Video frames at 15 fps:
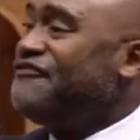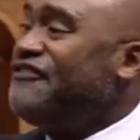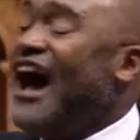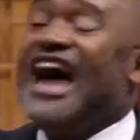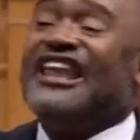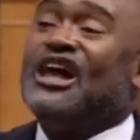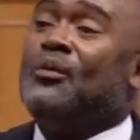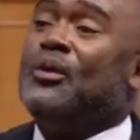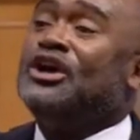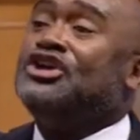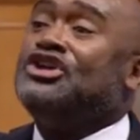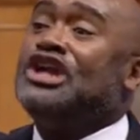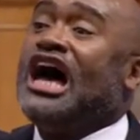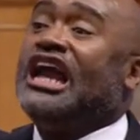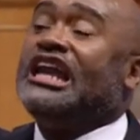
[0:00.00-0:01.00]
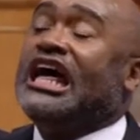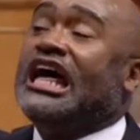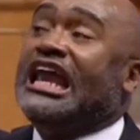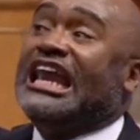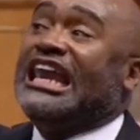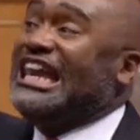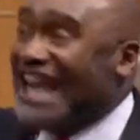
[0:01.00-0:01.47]
would not
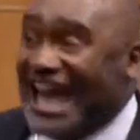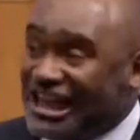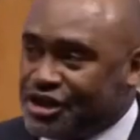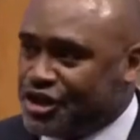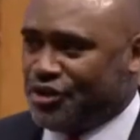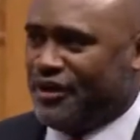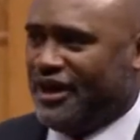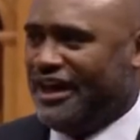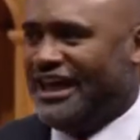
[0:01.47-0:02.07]
naturally give the